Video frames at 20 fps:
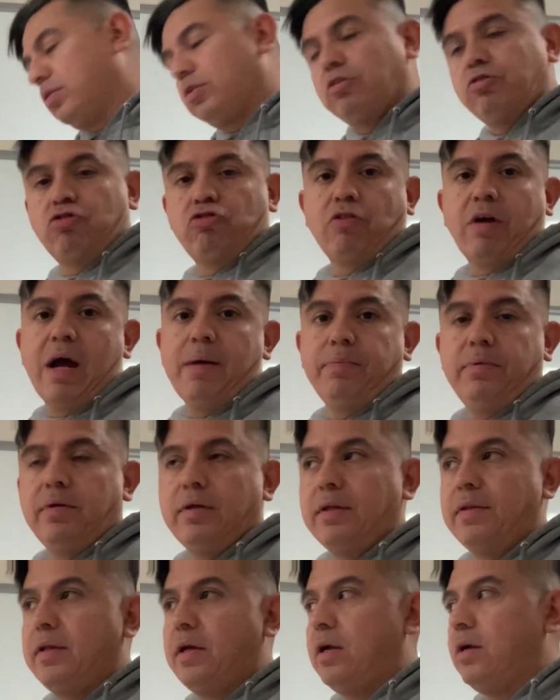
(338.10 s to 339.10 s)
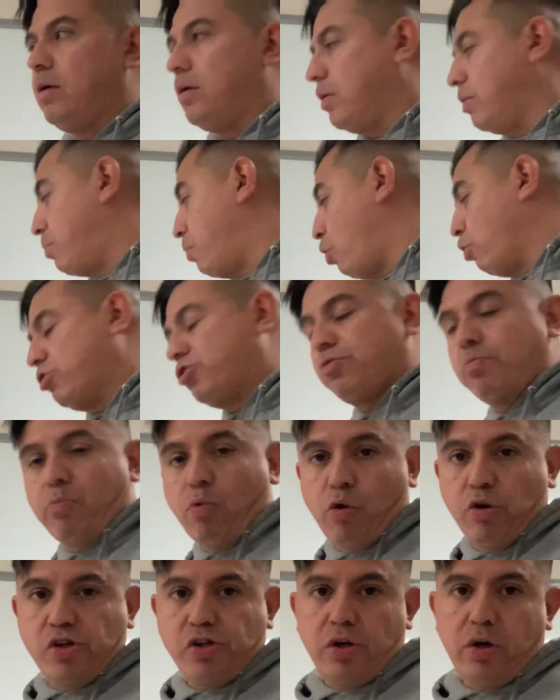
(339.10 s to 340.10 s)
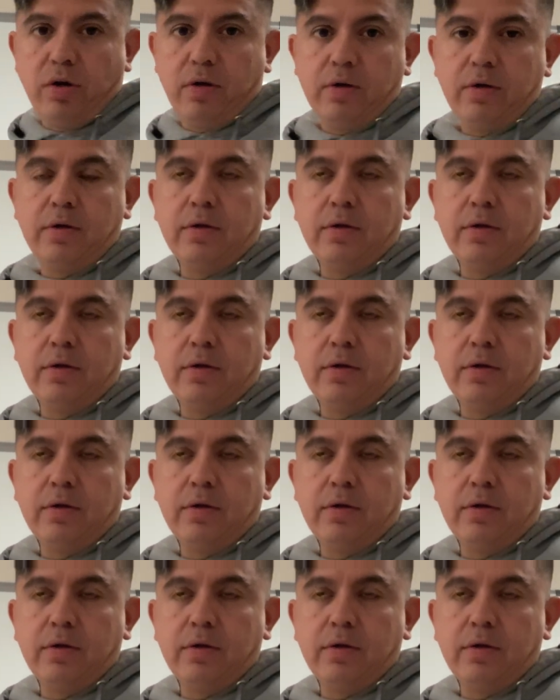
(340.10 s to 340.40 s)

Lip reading: trapped in there, moisture,